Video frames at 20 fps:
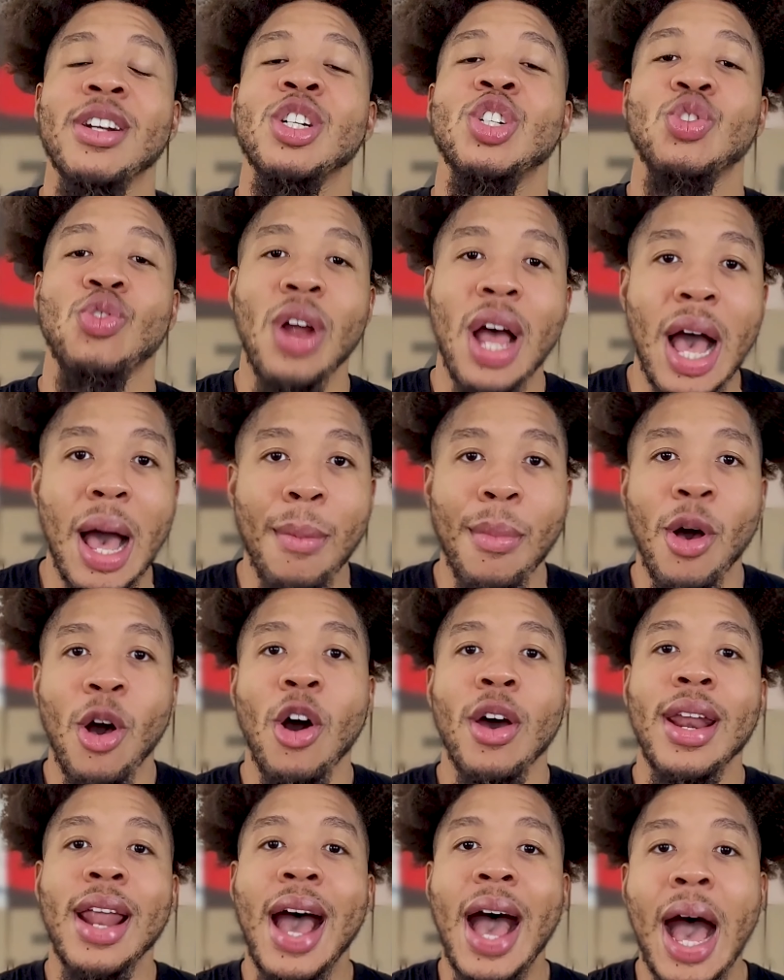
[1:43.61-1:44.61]
drop
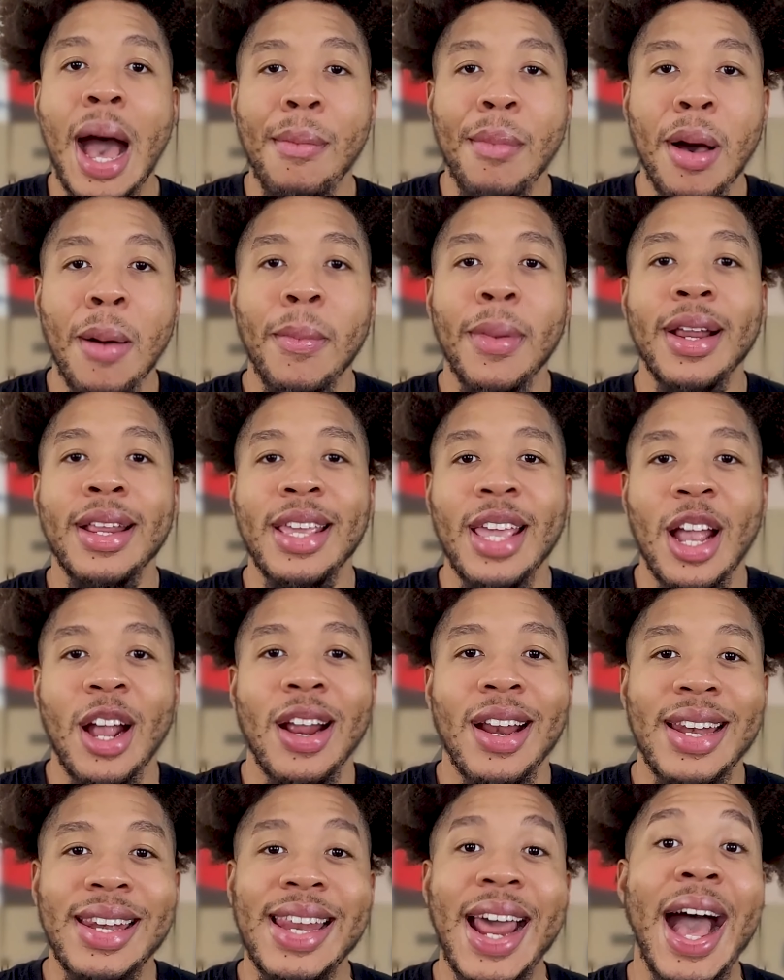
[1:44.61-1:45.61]
on
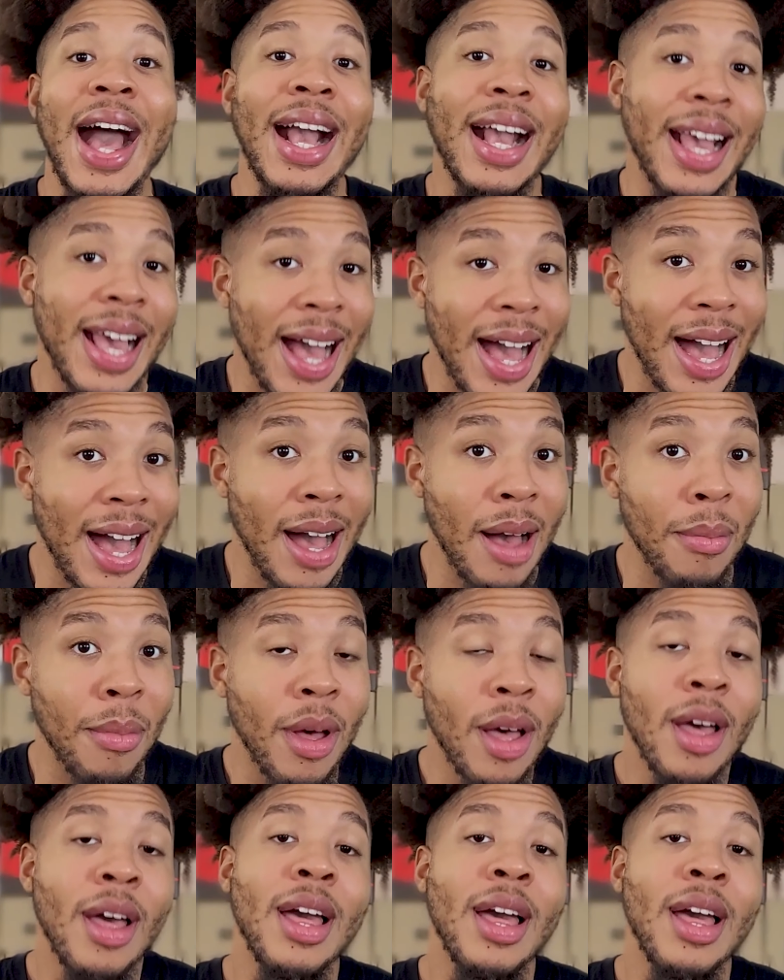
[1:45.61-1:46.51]
AMaManiere.com